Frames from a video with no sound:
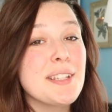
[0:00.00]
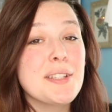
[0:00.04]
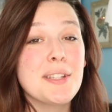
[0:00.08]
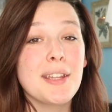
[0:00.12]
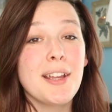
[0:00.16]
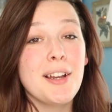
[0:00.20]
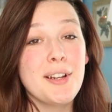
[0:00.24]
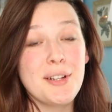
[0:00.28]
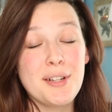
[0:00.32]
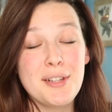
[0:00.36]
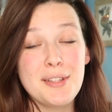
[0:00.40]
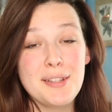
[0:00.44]
as
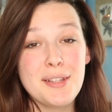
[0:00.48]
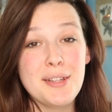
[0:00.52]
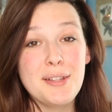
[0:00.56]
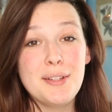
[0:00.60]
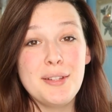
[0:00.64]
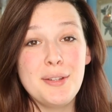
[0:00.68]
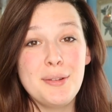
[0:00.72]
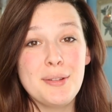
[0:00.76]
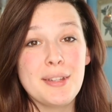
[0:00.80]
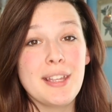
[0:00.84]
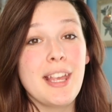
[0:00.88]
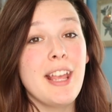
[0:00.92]
long as you
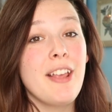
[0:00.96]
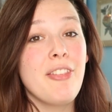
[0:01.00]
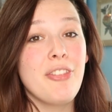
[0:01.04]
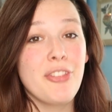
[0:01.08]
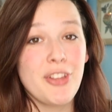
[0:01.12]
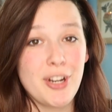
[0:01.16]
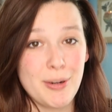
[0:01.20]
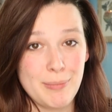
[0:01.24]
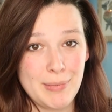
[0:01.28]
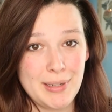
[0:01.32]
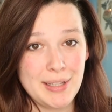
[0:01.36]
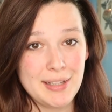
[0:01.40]
use a
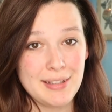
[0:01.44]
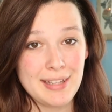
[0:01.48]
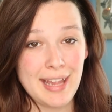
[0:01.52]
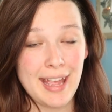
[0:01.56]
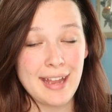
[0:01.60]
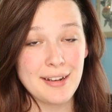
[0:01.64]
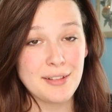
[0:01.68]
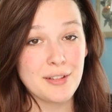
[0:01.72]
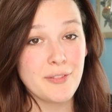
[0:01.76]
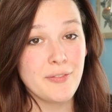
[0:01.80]
thermostat.